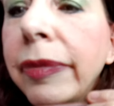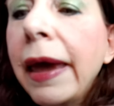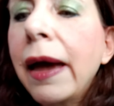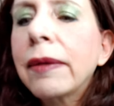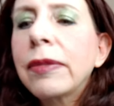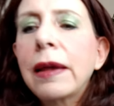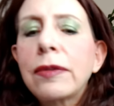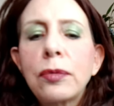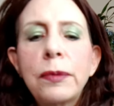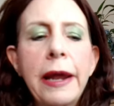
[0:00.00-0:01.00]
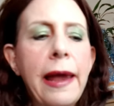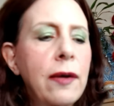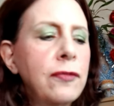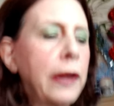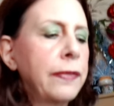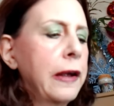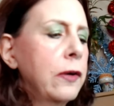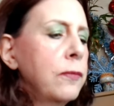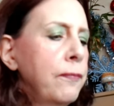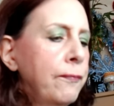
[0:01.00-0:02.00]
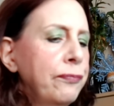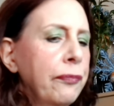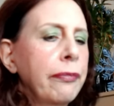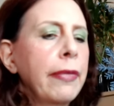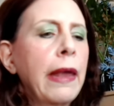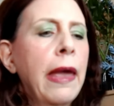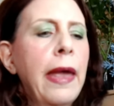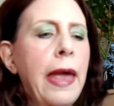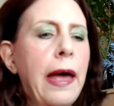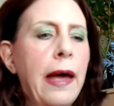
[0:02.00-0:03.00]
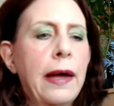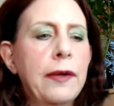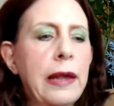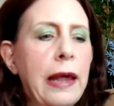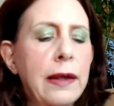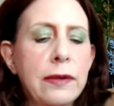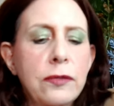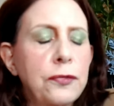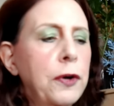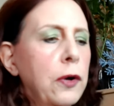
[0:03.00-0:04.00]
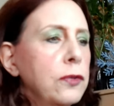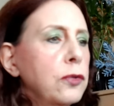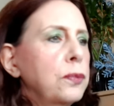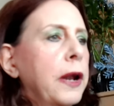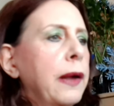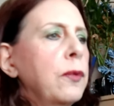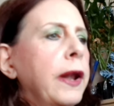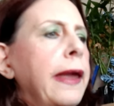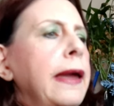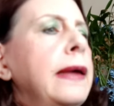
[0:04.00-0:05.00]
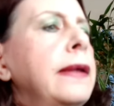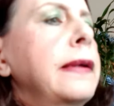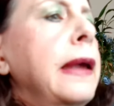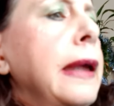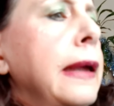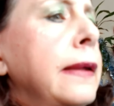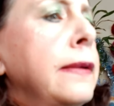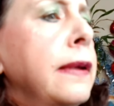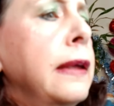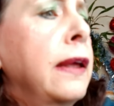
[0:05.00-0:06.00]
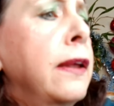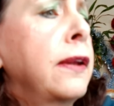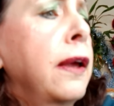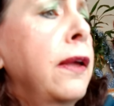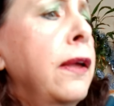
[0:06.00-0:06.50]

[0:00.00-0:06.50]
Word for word: yeah, that's what I have on there uh, as far as what I went ahead and did